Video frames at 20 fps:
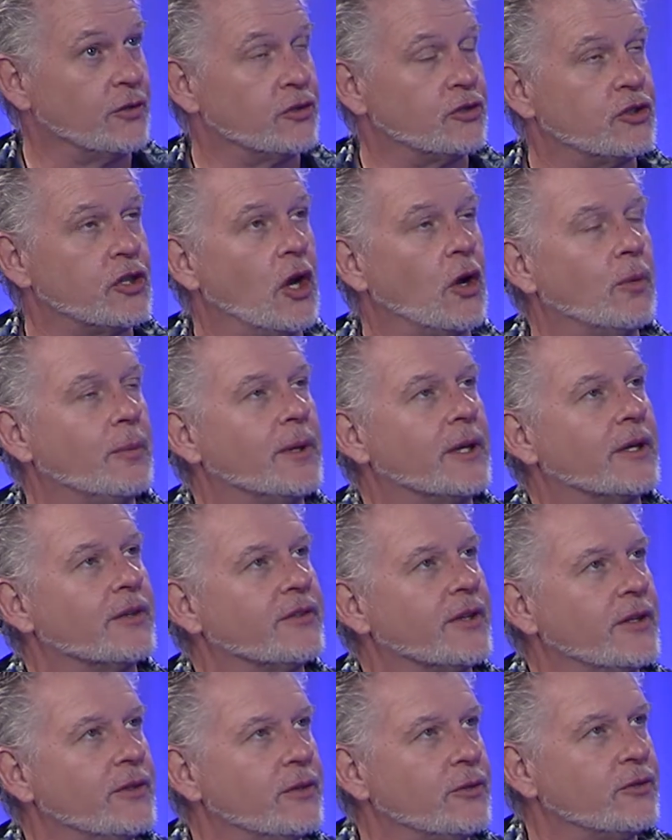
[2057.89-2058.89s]
the show,
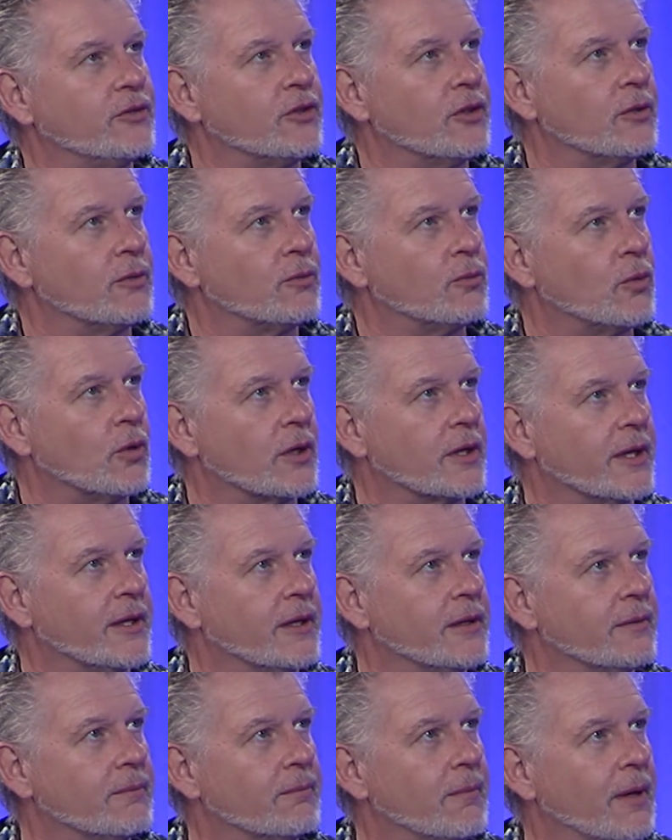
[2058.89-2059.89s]
because I used to work at
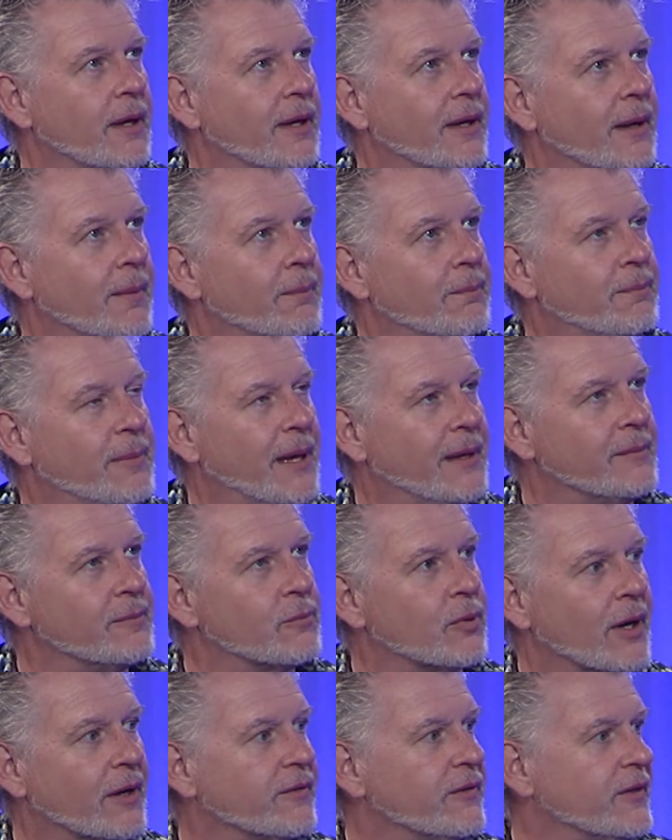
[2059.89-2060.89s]
a bed and
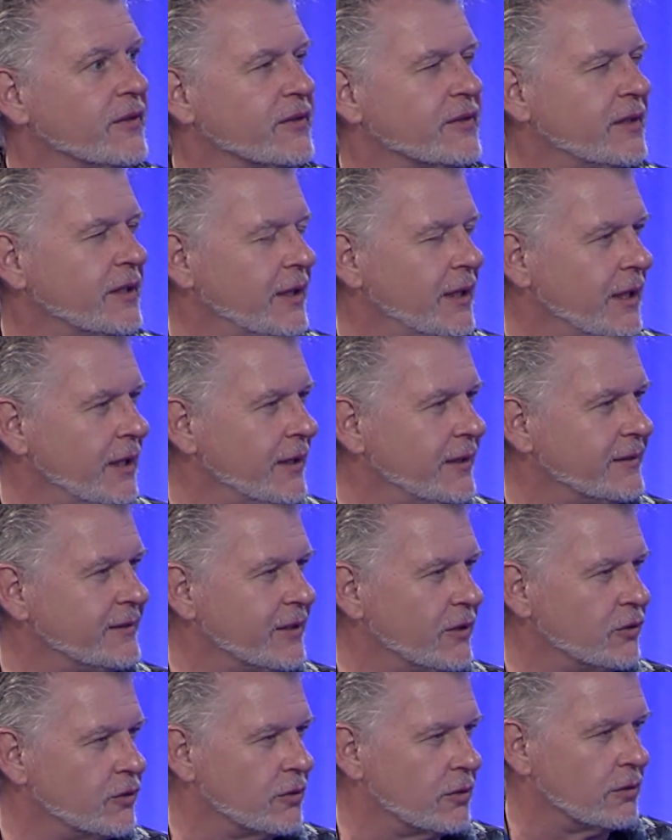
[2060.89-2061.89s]
breakfast healing
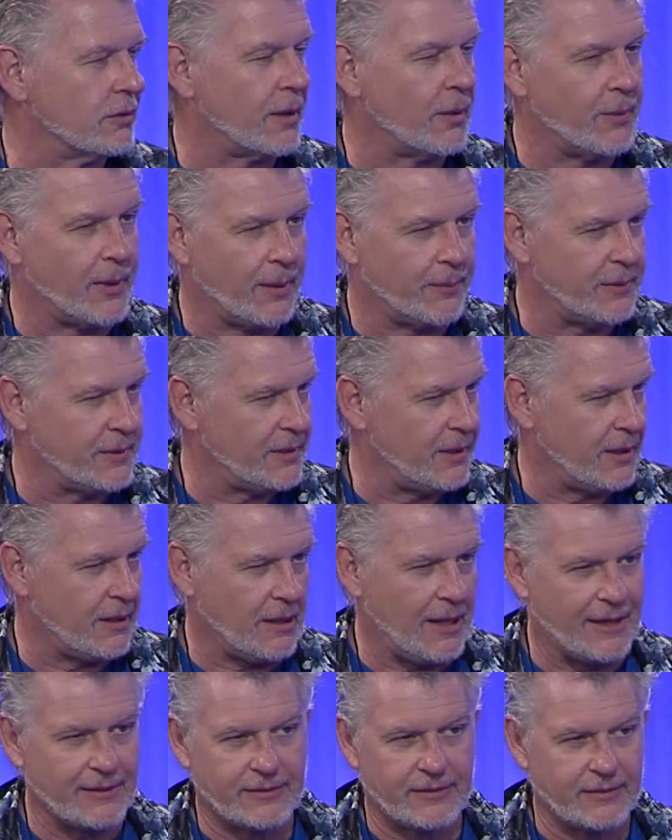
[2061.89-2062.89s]
center. I went up and did
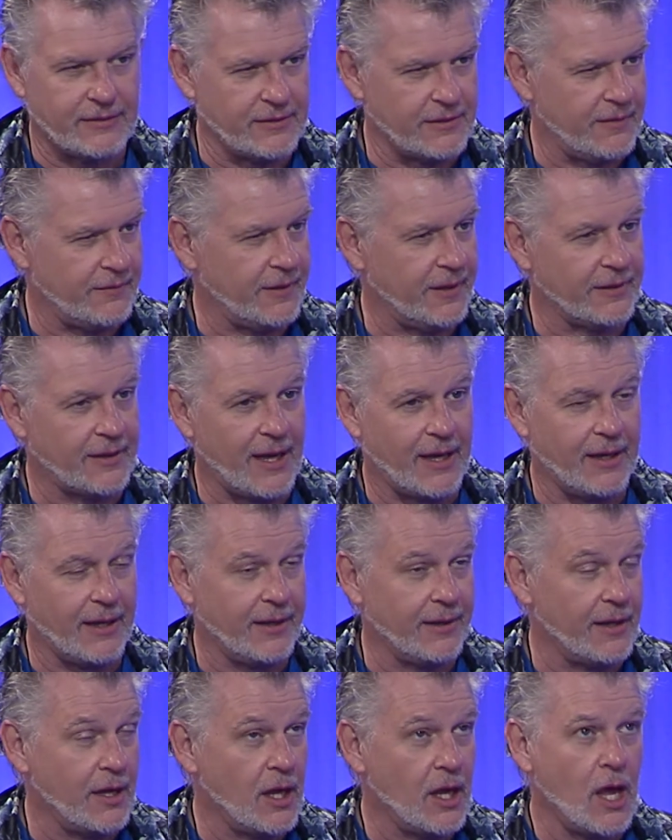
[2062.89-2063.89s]
classes and stuff like
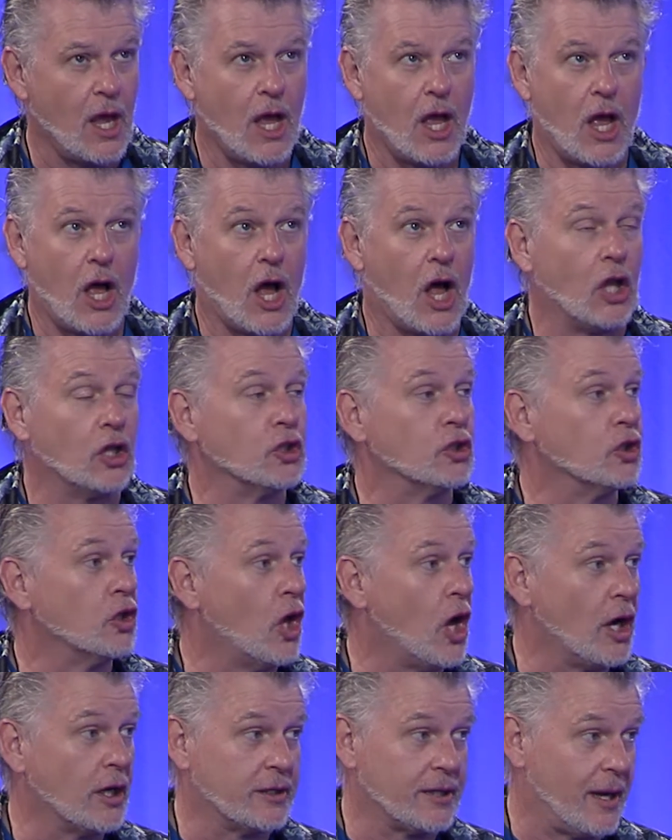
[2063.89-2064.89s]
that a
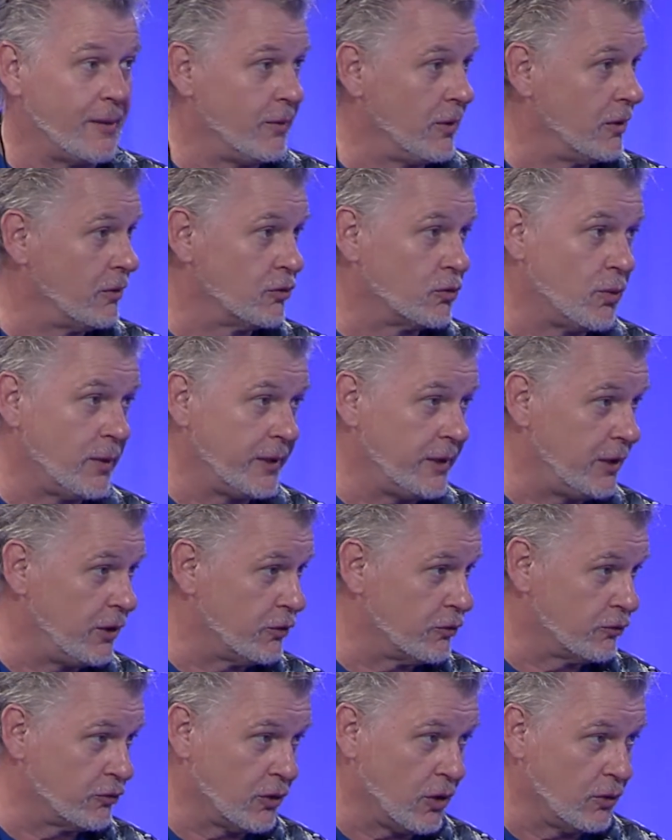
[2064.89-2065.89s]
long time ago, 20
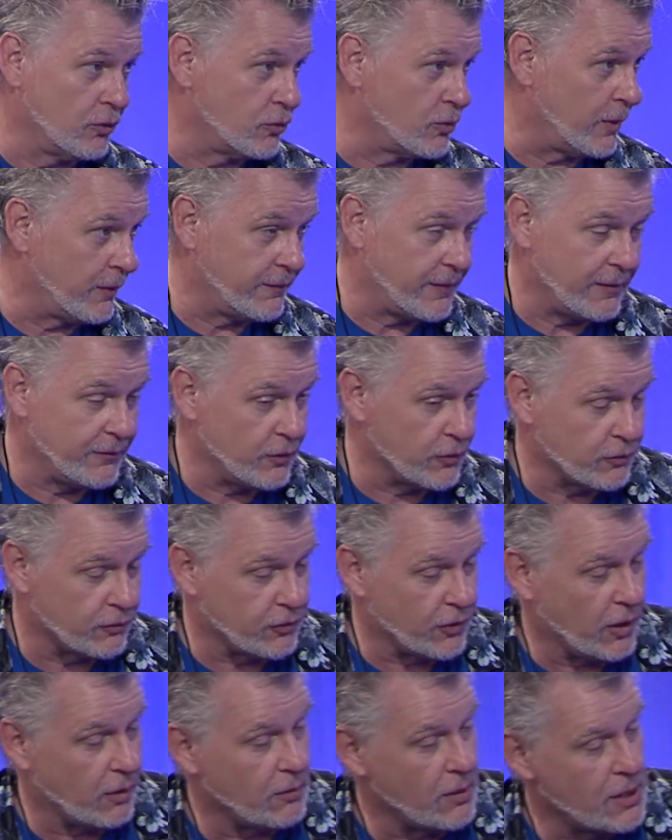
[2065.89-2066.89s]
years ago, 25 years
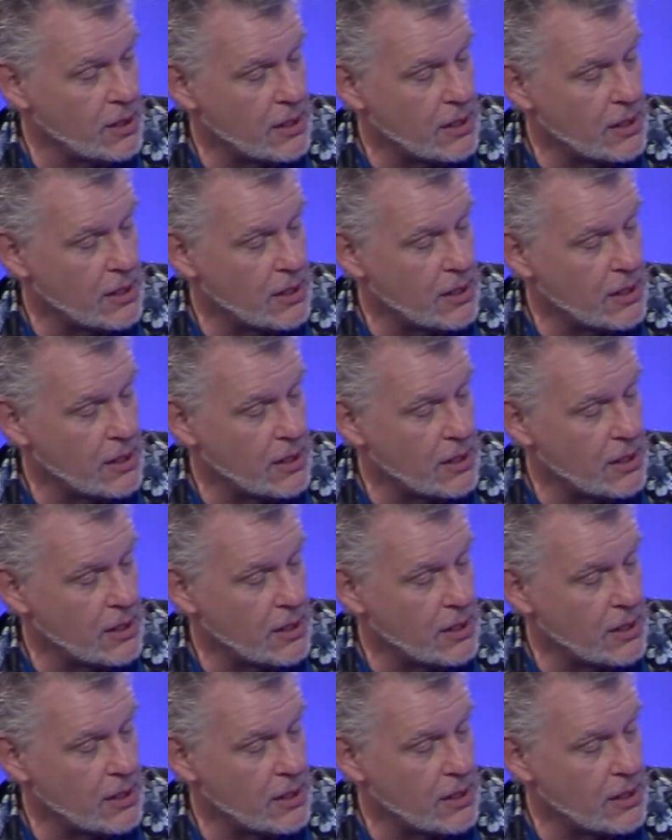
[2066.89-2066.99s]
ago.